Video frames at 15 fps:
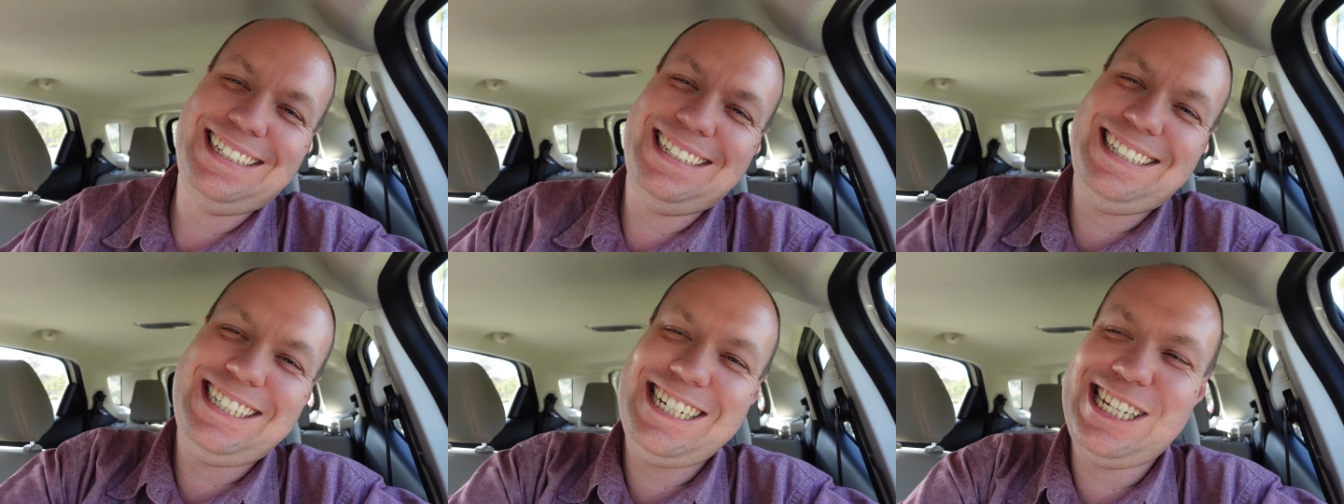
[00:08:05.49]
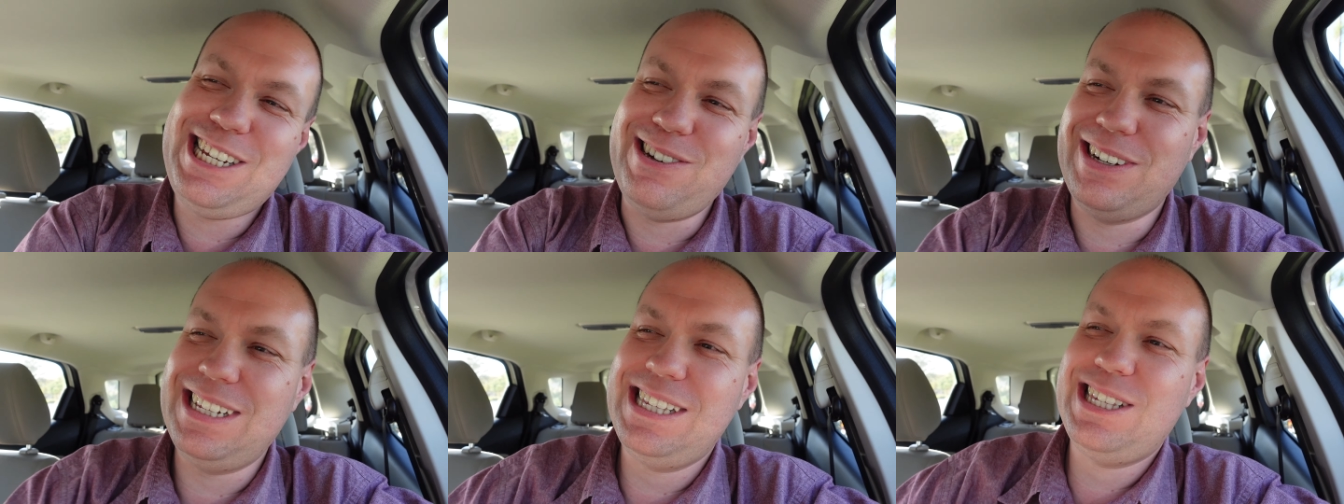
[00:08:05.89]
She's
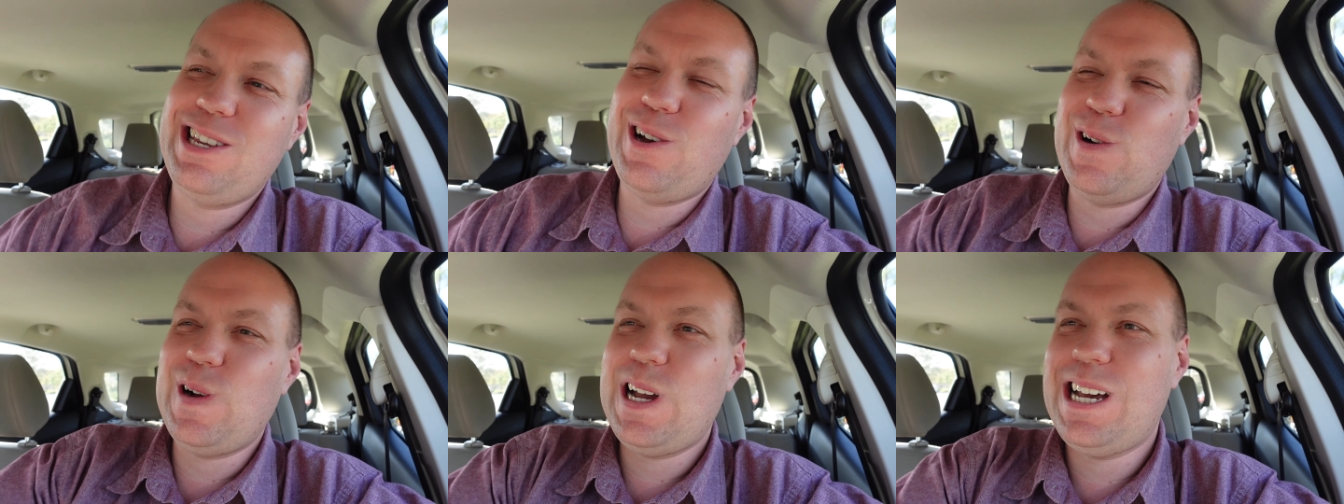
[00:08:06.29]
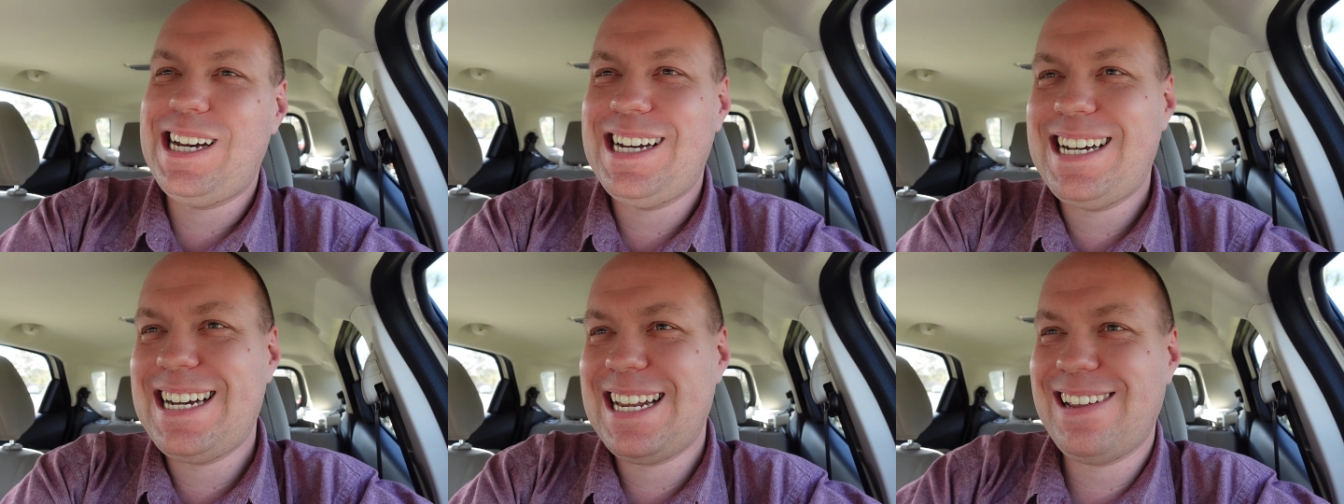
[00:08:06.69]
doing so
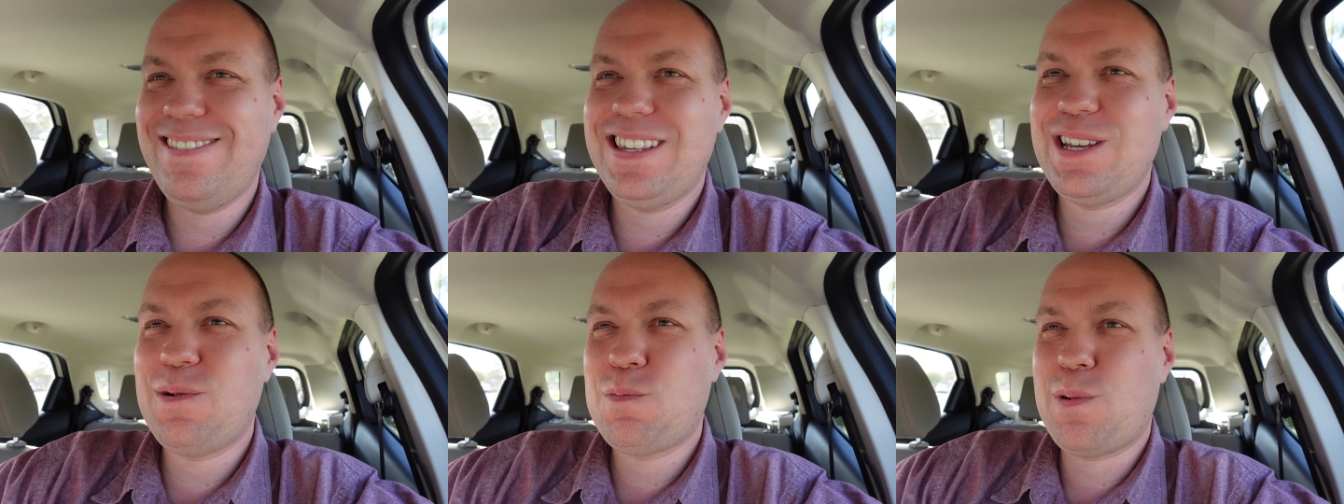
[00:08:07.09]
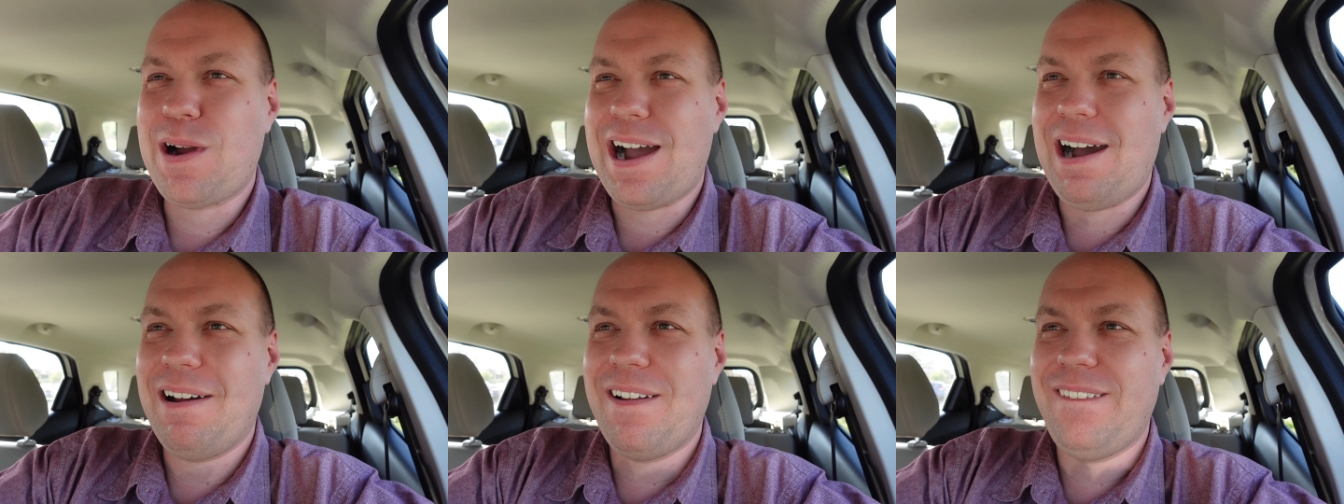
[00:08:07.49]
good. I'm so
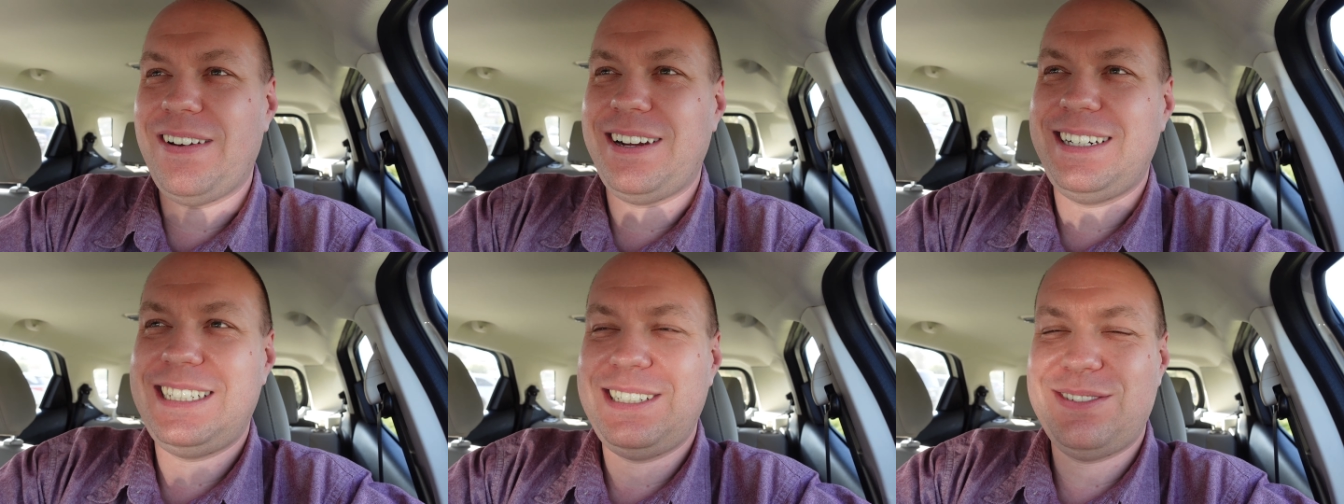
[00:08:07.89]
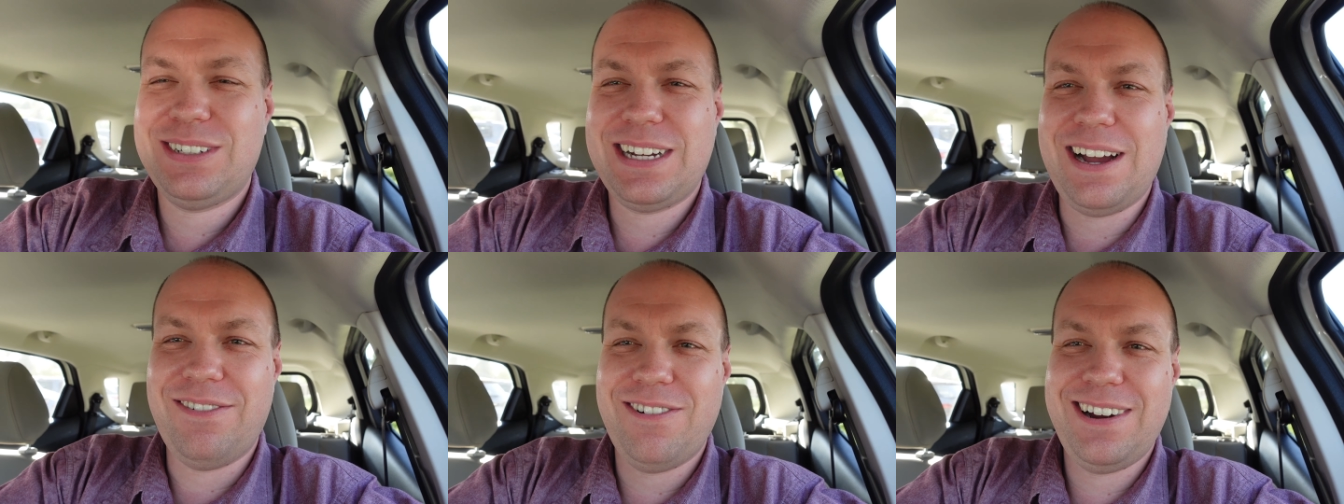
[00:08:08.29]
proud of her. She's
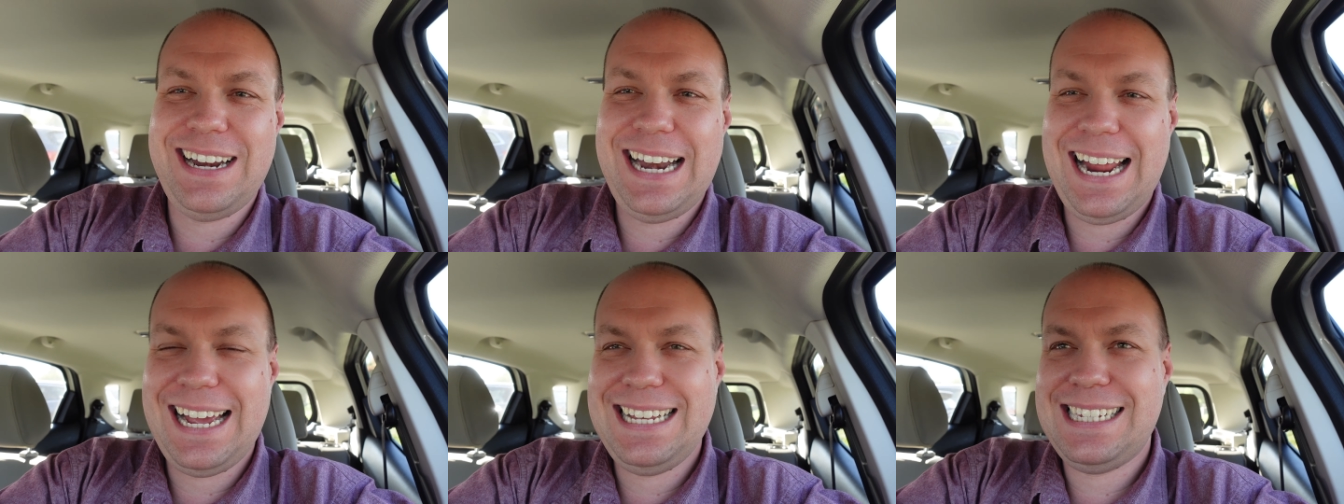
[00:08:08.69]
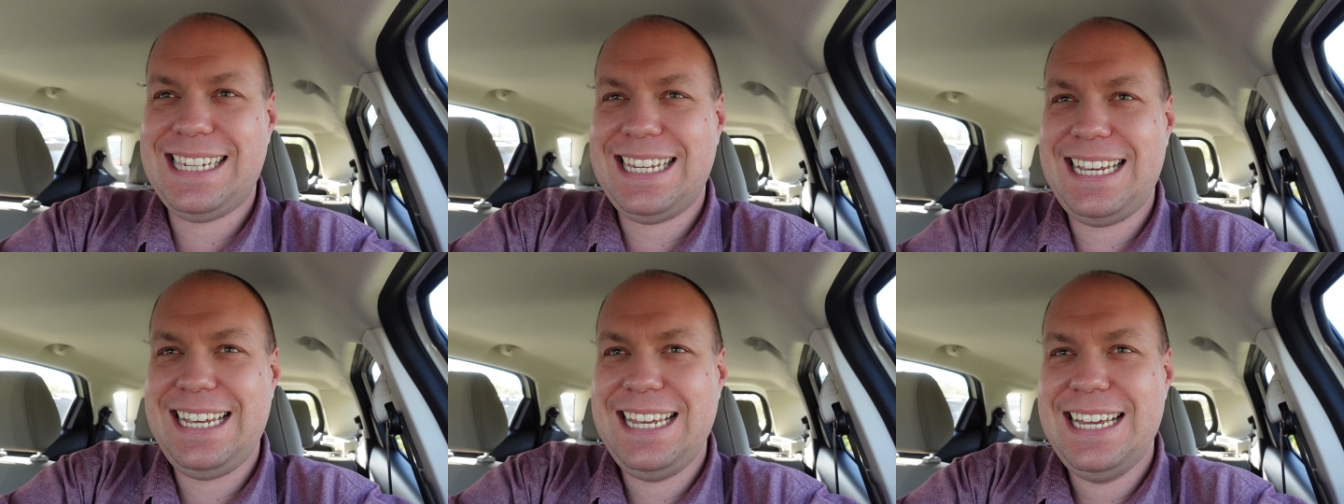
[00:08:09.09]
recovering
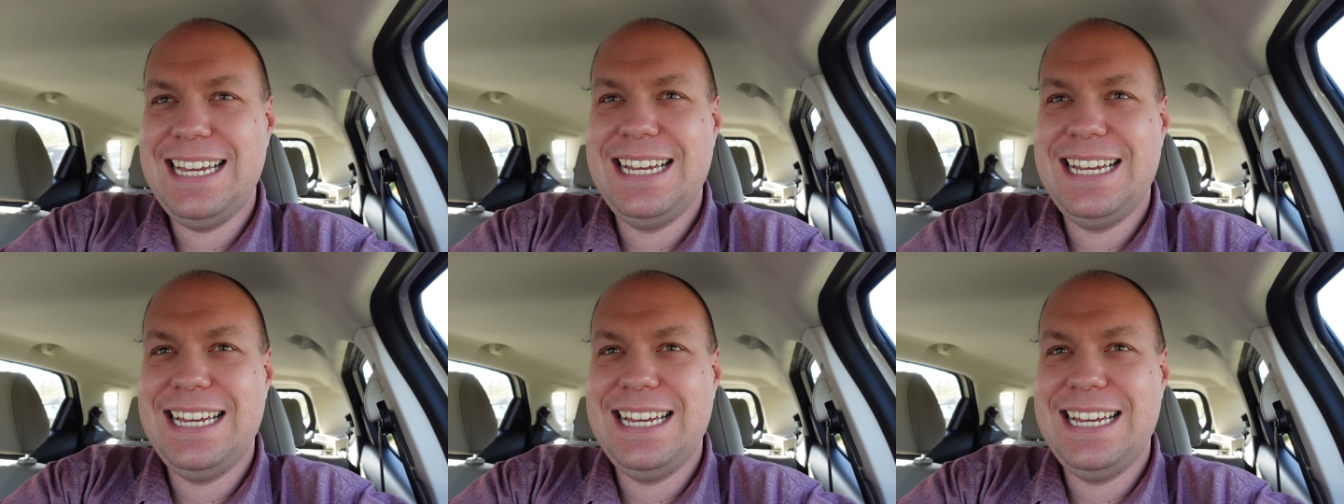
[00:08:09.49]
nicely.